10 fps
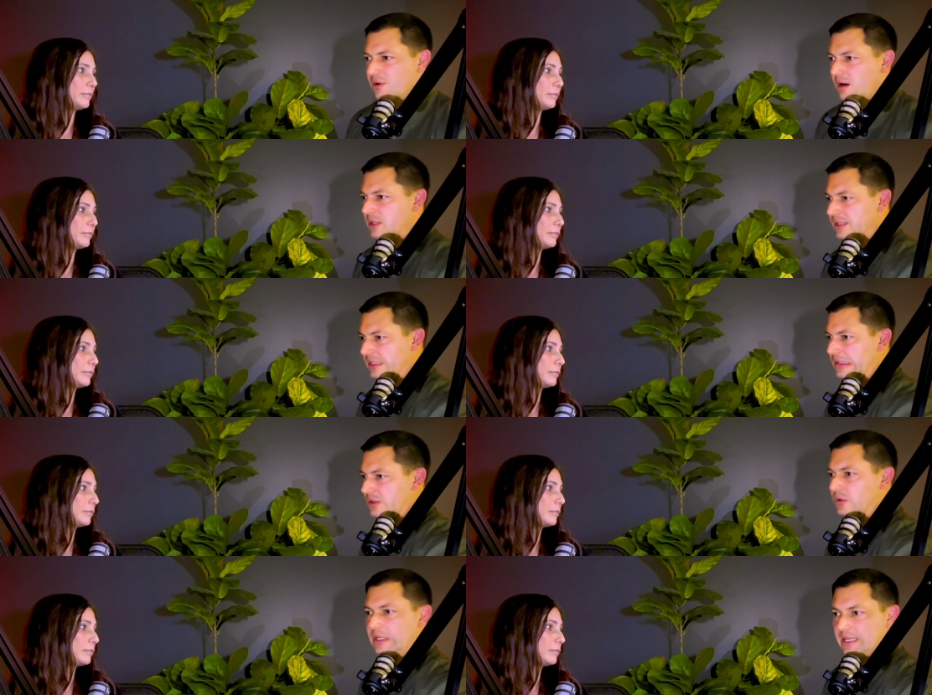Speaker 1: probably didn't
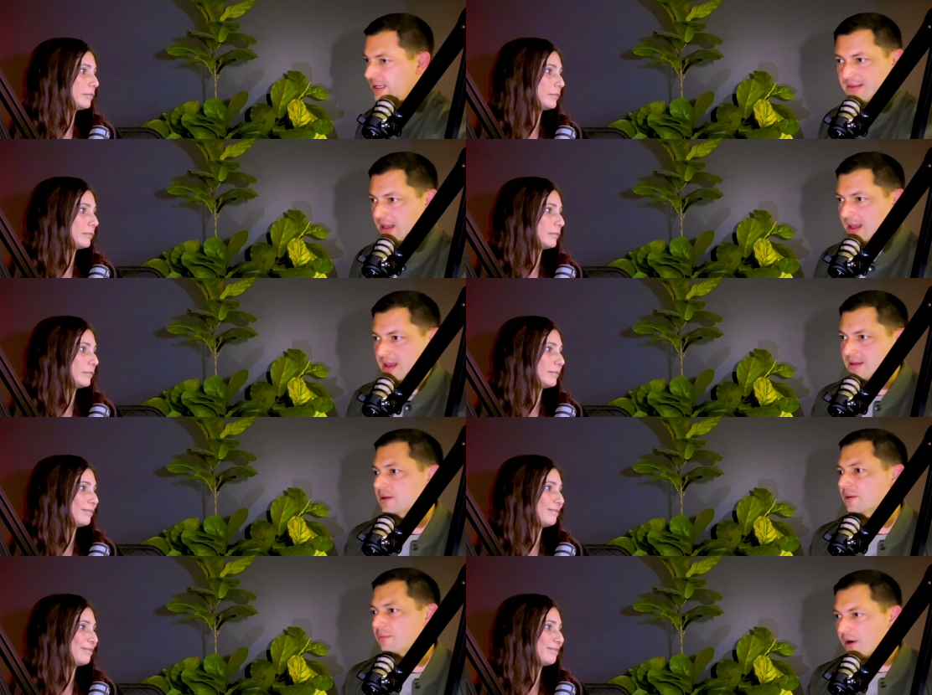do anything
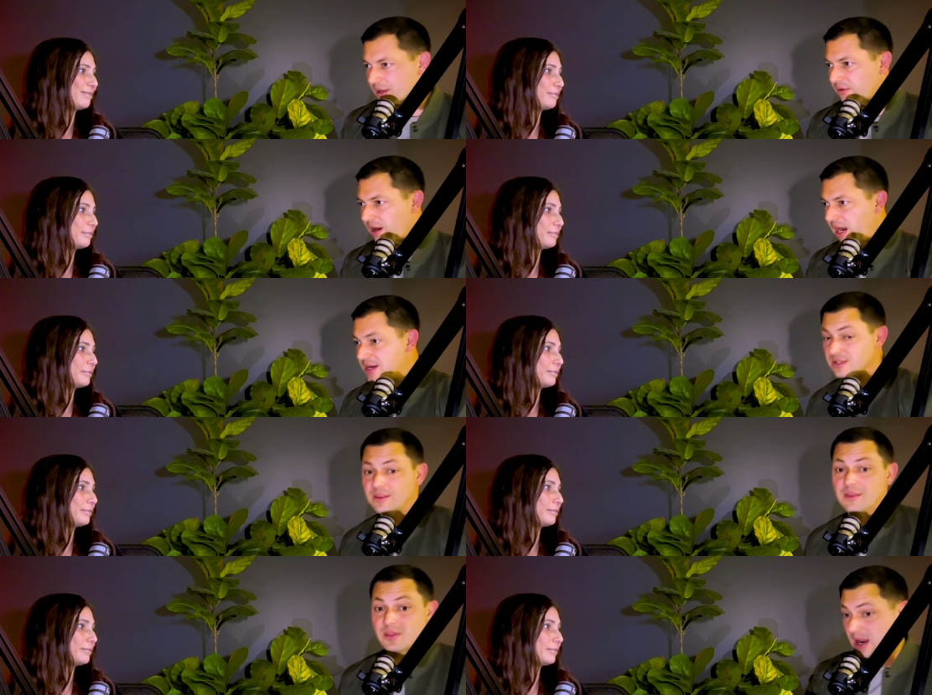until the market crashed,
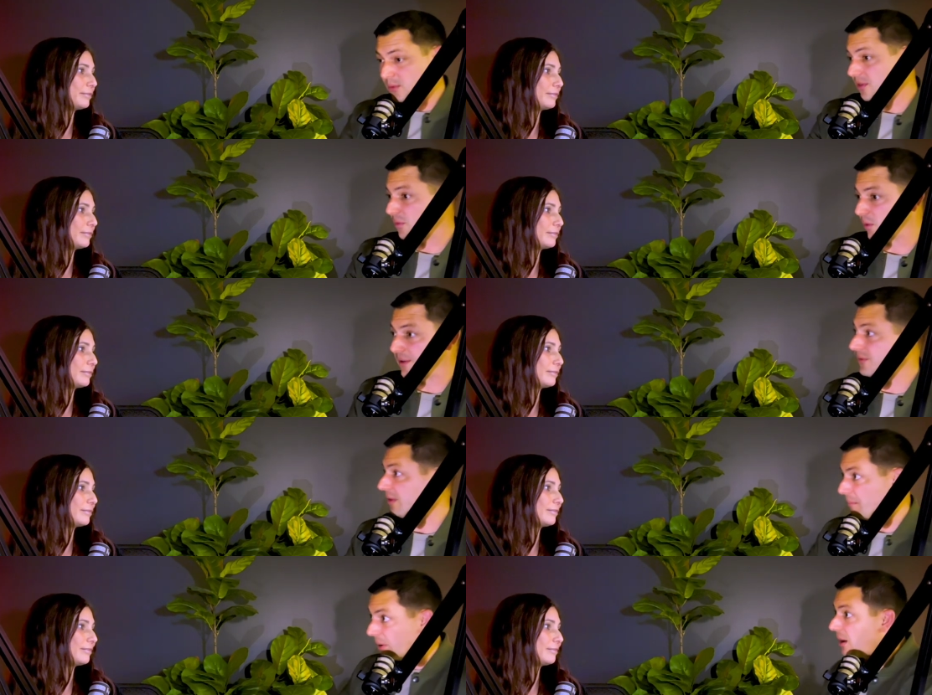and then they were the ones
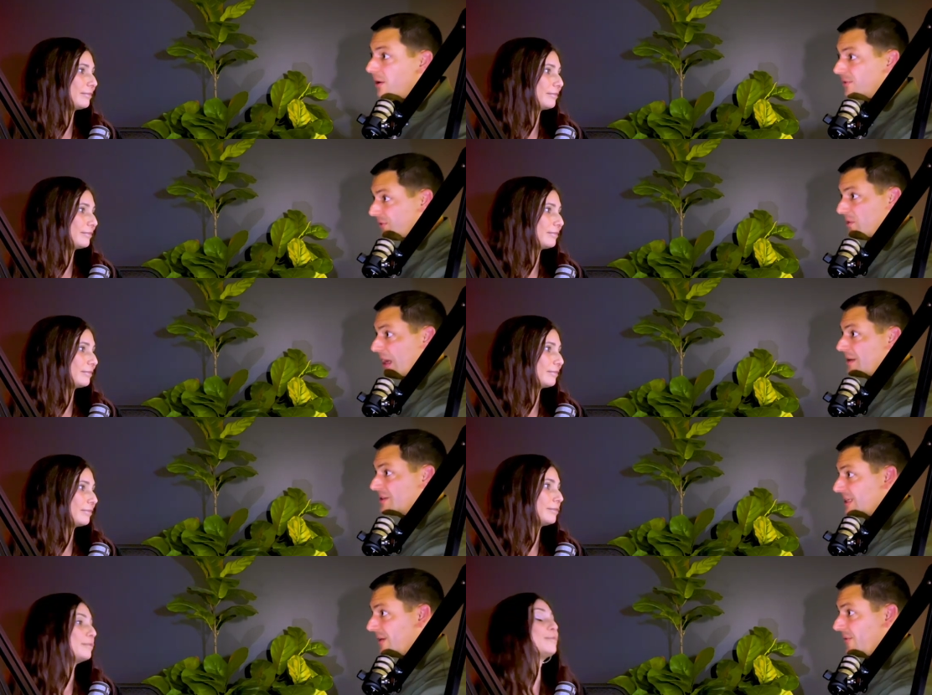that bought in
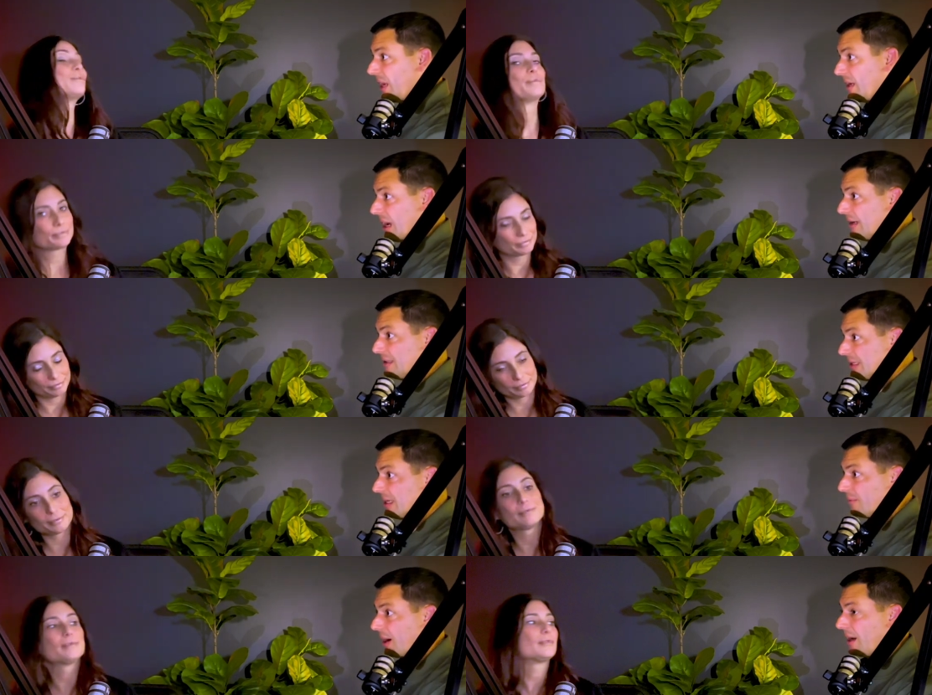2007, 8, 9, and
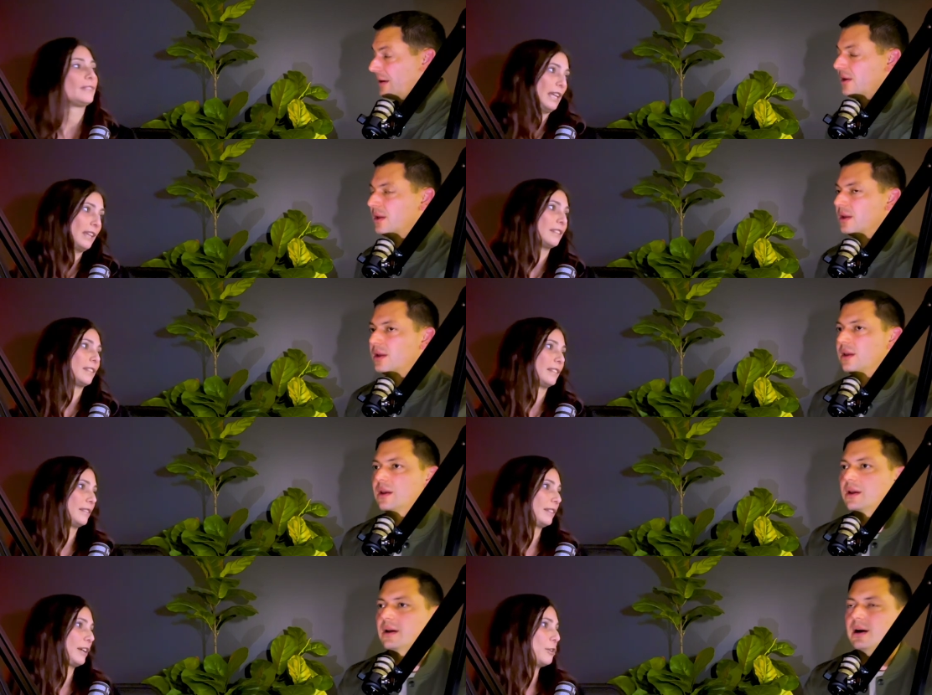10,
Speaker 2: right? Yeah,
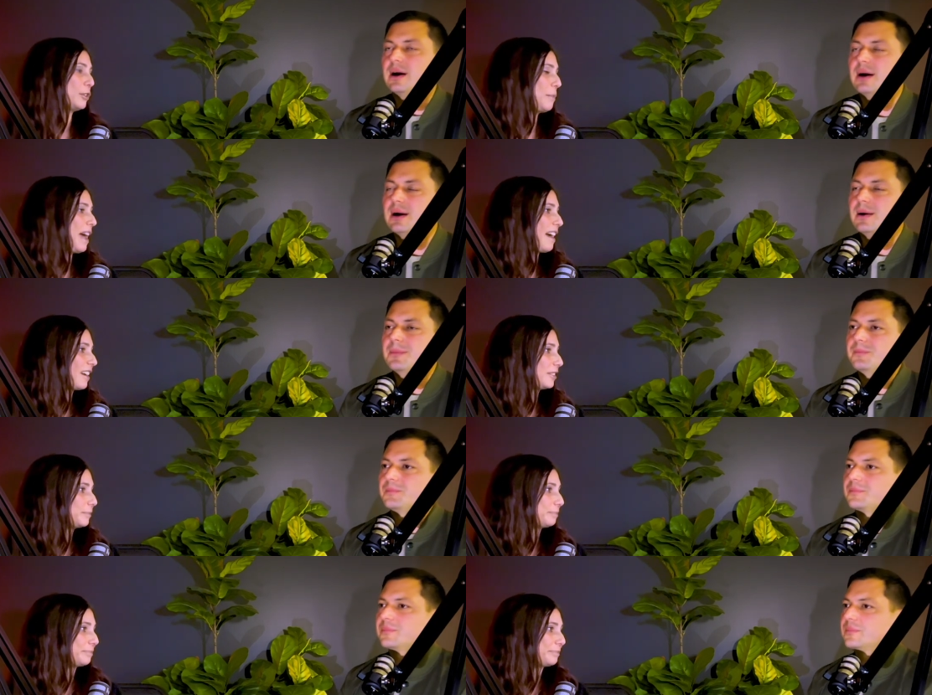they called you back.
Speaker 1: Um,
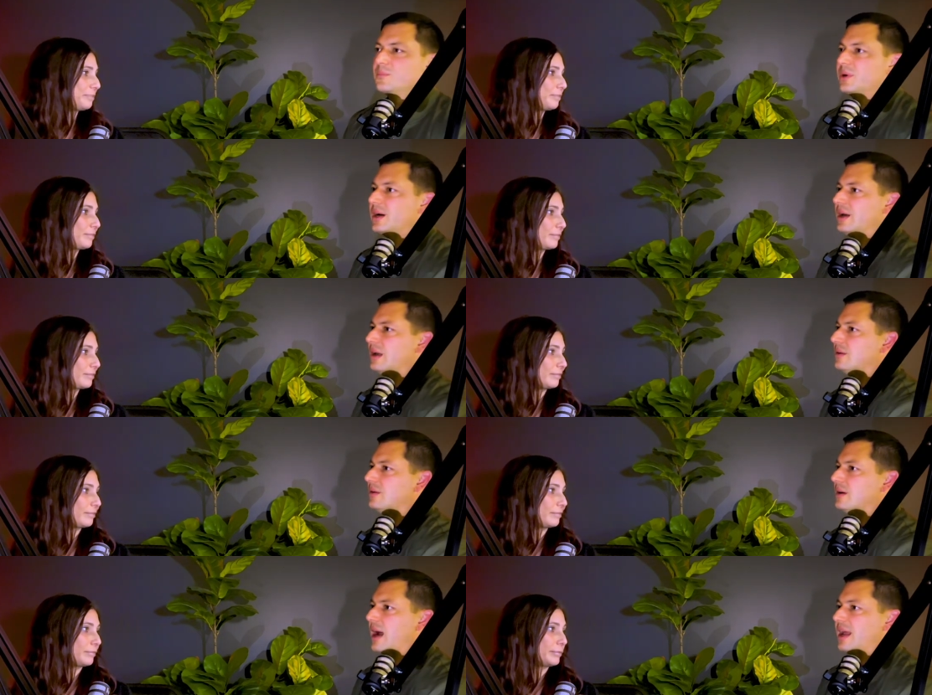but
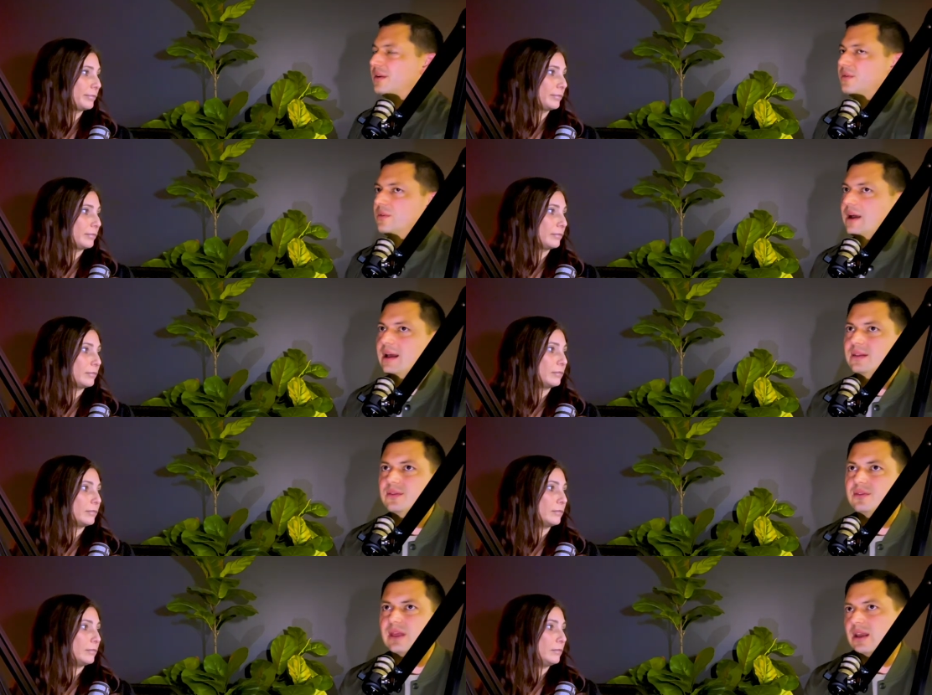I didn't I
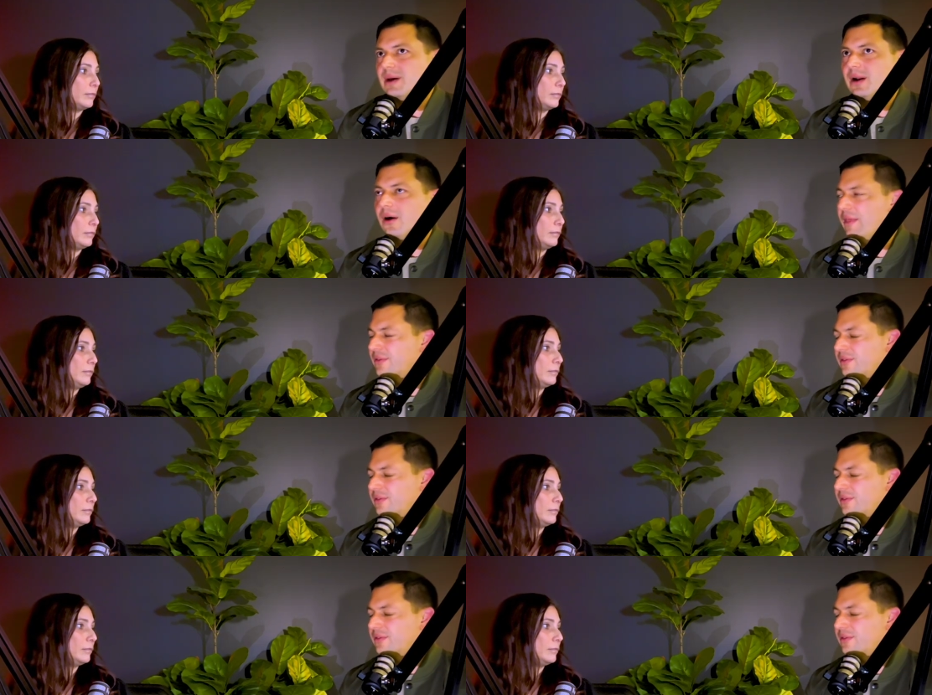didn't think about all that